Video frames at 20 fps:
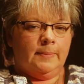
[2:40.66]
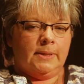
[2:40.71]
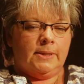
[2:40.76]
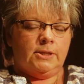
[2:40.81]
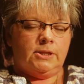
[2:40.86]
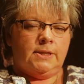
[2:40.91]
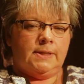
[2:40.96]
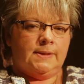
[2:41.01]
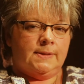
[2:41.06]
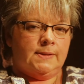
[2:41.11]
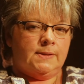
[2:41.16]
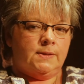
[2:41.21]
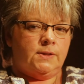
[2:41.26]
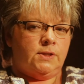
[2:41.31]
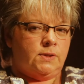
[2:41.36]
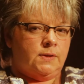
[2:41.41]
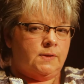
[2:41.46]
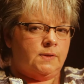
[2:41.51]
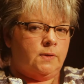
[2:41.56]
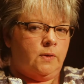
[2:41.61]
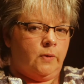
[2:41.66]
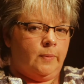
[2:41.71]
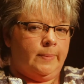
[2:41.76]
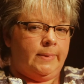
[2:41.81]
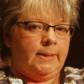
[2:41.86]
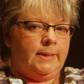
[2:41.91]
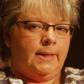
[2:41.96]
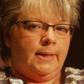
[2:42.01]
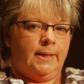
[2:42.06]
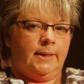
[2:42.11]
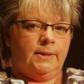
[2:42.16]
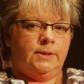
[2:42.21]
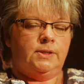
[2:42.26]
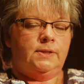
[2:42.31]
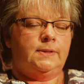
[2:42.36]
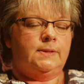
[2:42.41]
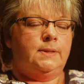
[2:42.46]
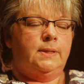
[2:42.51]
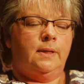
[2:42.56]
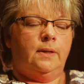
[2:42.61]
But Jesus just told me, "Dad,
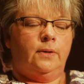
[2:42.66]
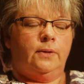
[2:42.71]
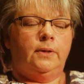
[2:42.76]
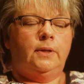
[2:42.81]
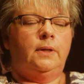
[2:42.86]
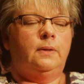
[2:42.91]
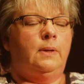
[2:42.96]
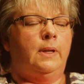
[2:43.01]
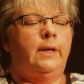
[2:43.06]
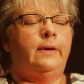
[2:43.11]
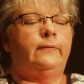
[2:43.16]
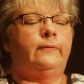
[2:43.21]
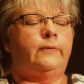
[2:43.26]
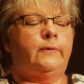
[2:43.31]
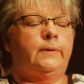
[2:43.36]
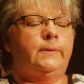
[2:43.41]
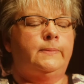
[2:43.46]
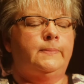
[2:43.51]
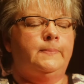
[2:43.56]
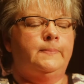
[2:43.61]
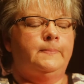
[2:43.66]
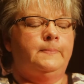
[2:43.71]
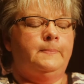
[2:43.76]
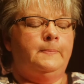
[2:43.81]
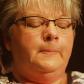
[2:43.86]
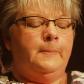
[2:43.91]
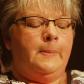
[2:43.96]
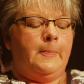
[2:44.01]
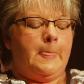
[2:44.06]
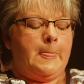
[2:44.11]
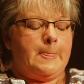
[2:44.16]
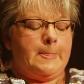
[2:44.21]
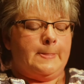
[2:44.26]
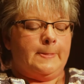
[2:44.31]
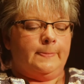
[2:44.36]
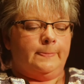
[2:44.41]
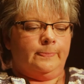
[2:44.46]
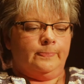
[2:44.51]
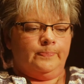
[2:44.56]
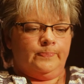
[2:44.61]
just tell her you love her.
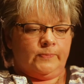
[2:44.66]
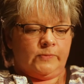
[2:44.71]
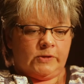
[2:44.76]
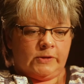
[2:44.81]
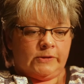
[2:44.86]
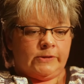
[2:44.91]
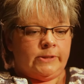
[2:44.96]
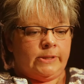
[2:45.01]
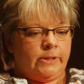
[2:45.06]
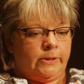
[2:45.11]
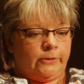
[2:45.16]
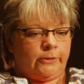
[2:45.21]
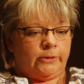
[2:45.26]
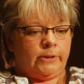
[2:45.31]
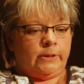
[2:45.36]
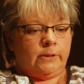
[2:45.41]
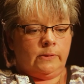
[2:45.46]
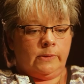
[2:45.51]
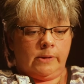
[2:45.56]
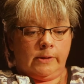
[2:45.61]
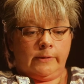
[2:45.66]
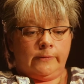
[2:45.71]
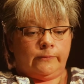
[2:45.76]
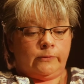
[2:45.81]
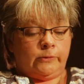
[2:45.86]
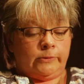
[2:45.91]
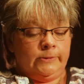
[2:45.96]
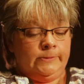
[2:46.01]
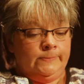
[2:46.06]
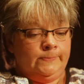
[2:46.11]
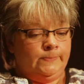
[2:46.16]
Just tell her you love her."